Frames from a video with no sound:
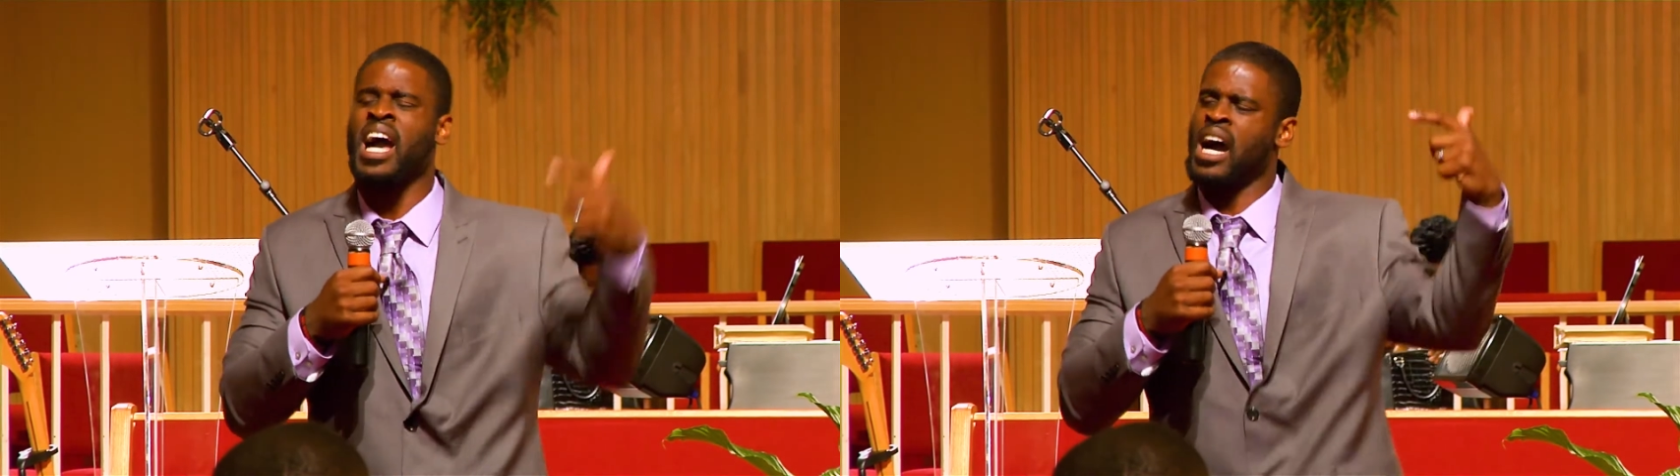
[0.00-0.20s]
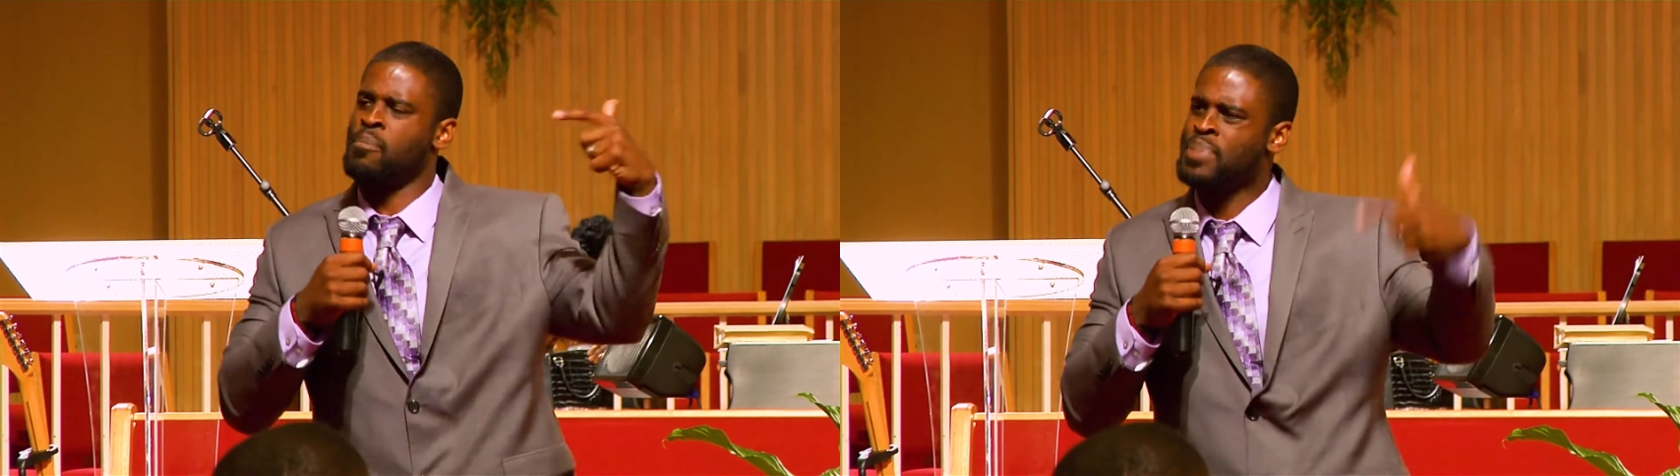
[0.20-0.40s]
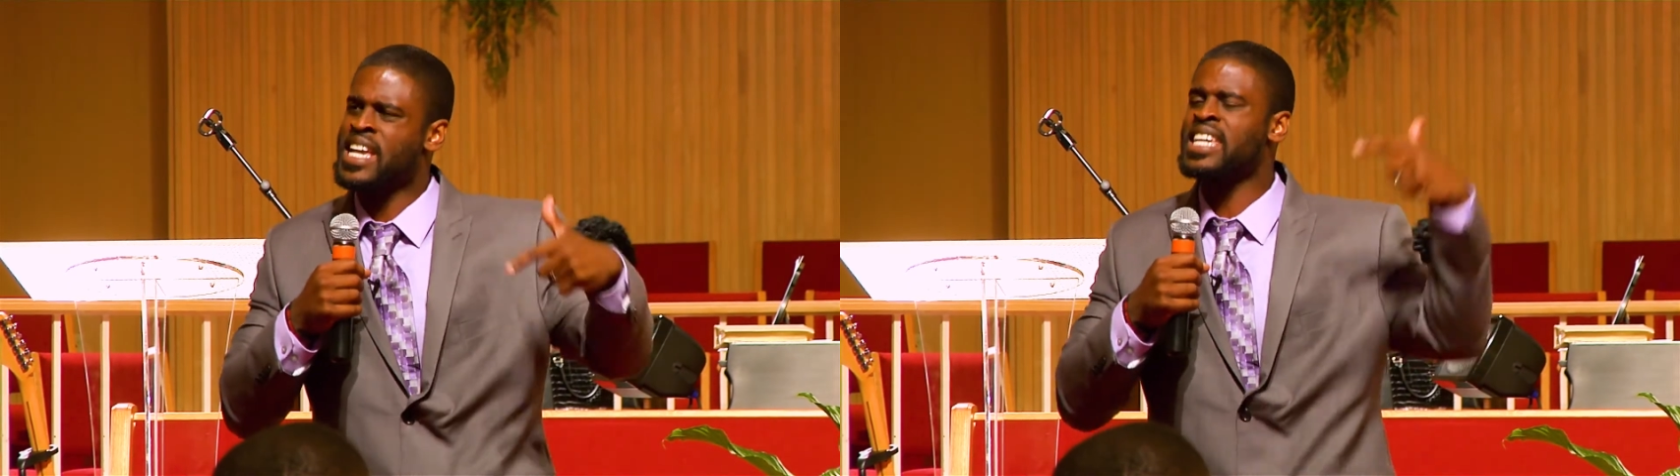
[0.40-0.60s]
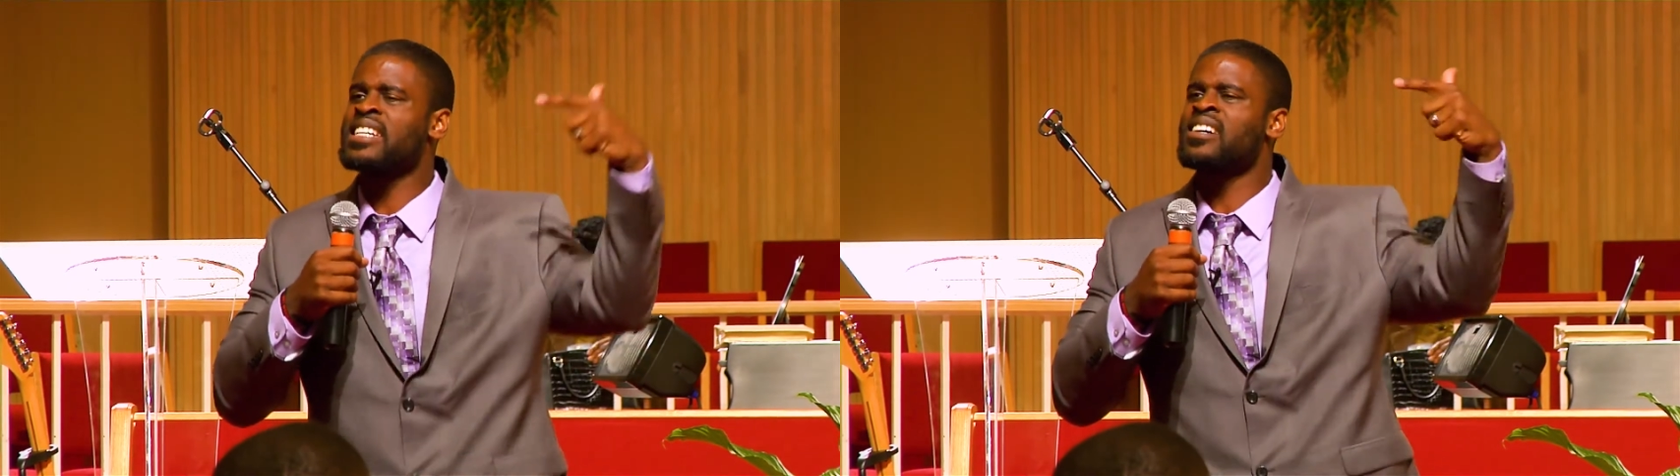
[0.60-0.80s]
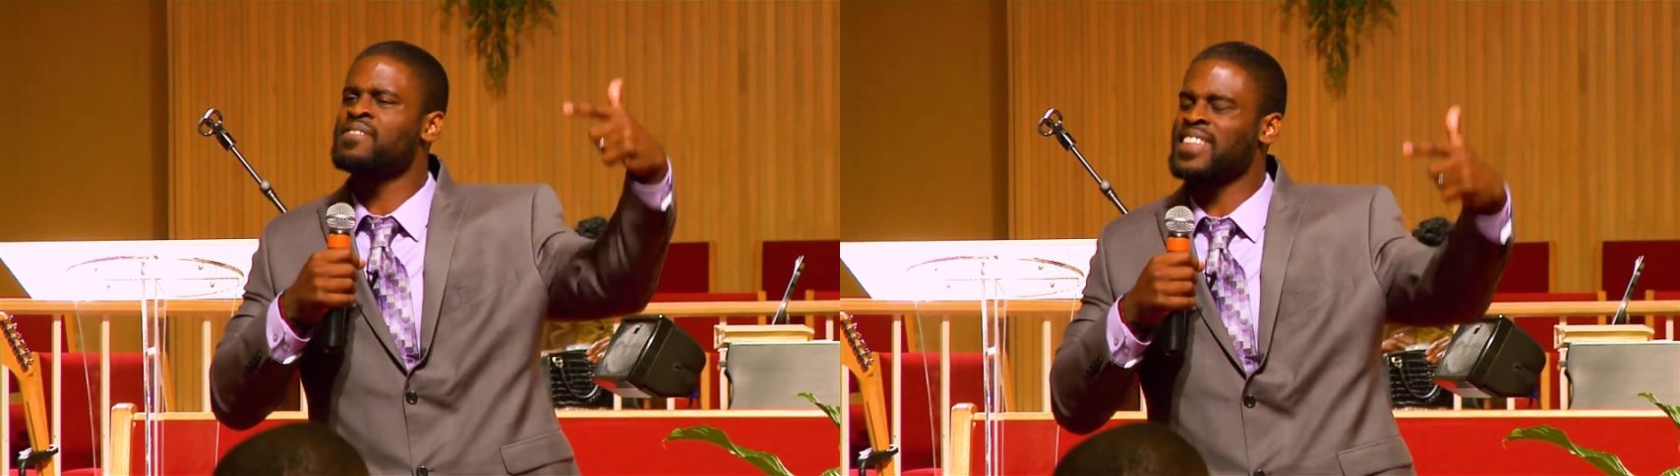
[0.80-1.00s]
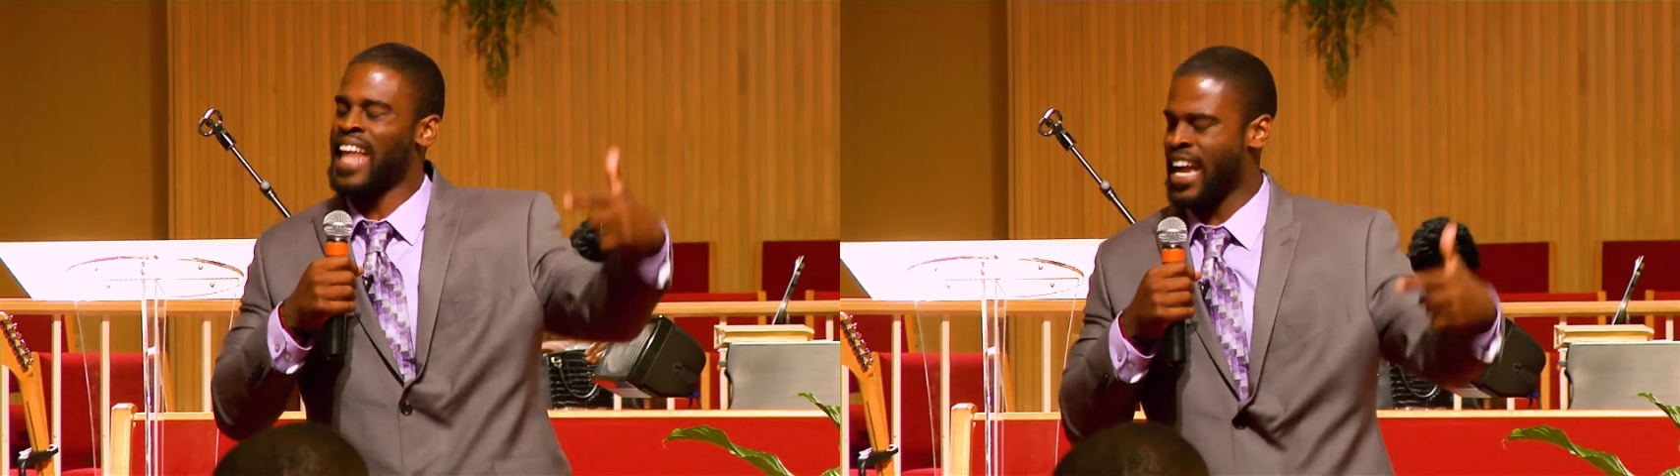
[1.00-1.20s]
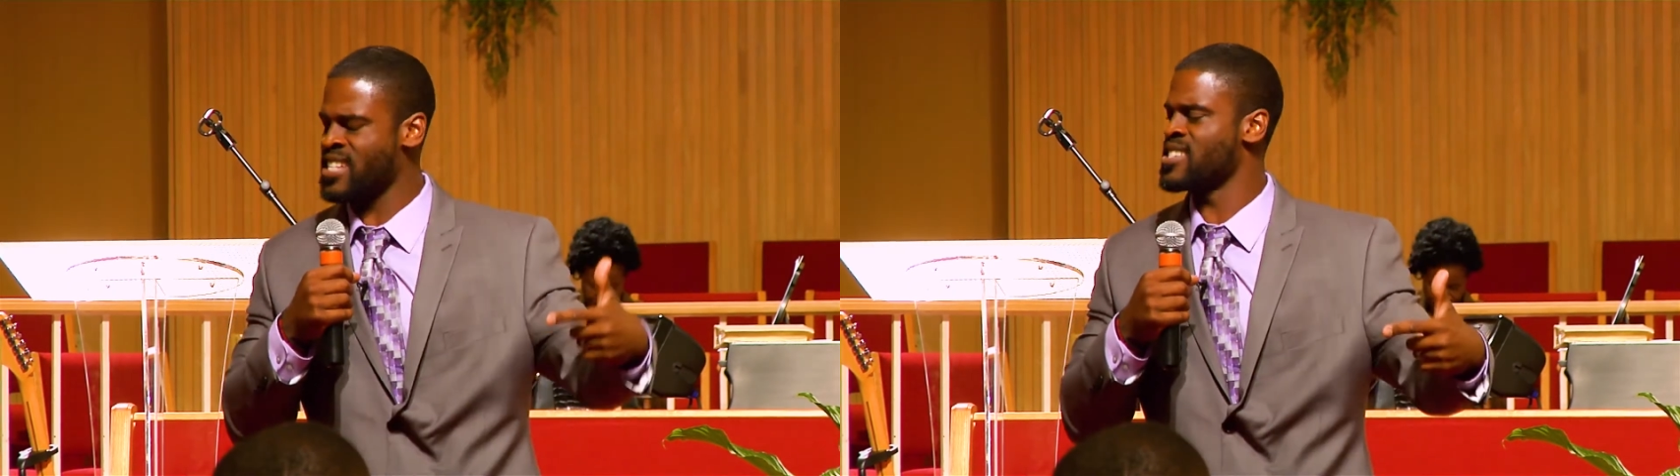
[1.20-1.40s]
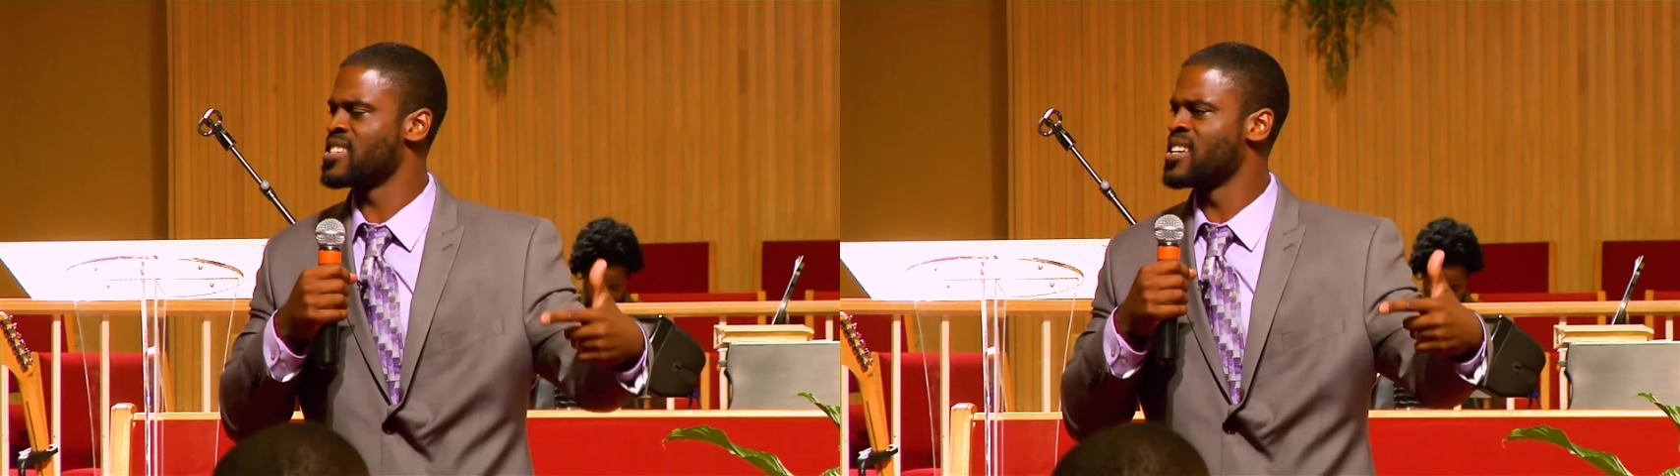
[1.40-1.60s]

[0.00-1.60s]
a beacon of light